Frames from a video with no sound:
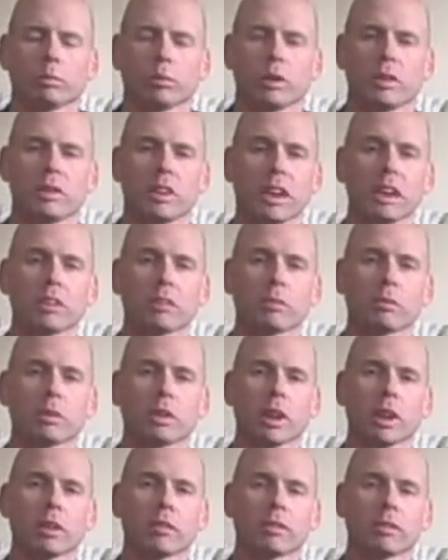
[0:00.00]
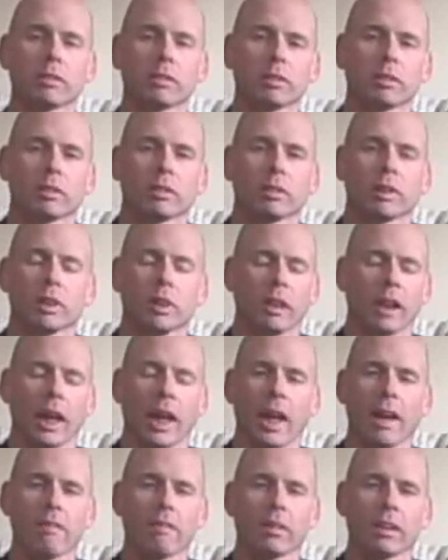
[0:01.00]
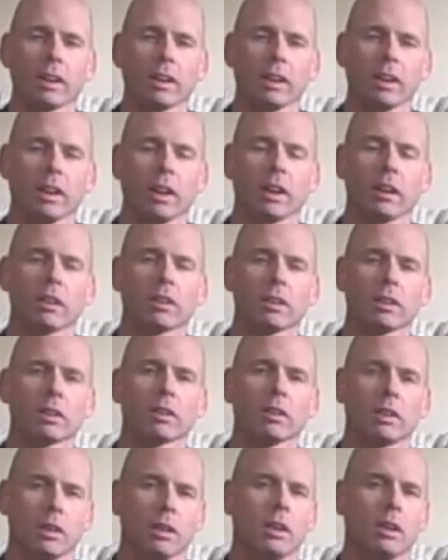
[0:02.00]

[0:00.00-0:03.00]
presents himself and everything he does,